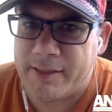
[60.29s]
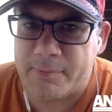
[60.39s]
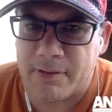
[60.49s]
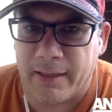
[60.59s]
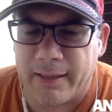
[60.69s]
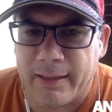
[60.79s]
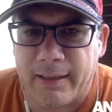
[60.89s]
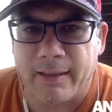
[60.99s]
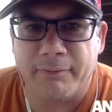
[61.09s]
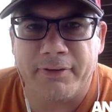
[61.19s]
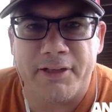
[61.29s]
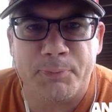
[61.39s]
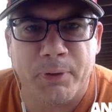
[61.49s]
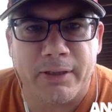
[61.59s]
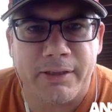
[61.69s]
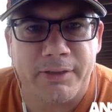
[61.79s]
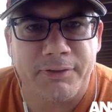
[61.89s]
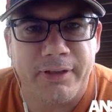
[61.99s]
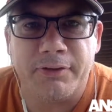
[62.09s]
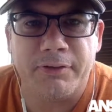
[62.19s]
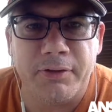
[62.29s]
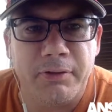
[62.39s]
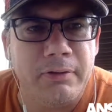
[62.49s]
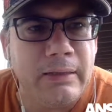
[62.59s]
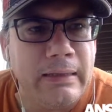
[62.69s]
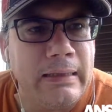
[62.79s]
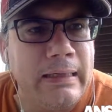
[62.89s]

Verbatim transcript: Seems like uh, Facebook just did too.